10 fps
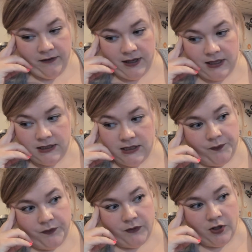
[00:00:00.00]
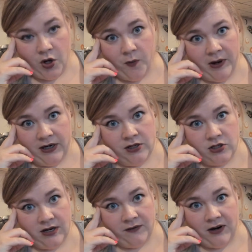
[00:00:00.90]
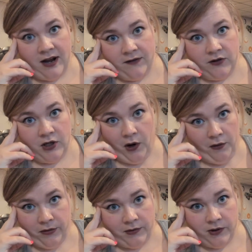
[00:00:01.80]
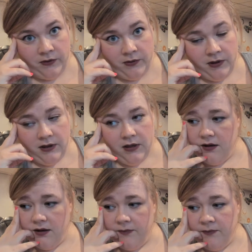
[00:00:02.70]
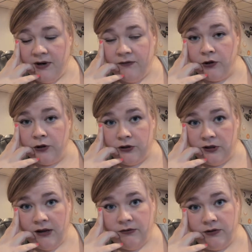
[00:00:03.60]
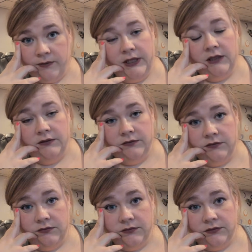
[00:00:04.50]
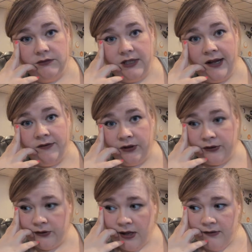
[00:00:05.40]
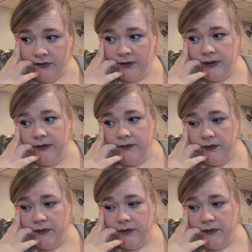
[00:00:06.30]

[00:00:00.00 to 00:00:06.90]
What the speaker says: that nobody should ever have to go through, but I've learned a lot from it. I've learned a lot from it.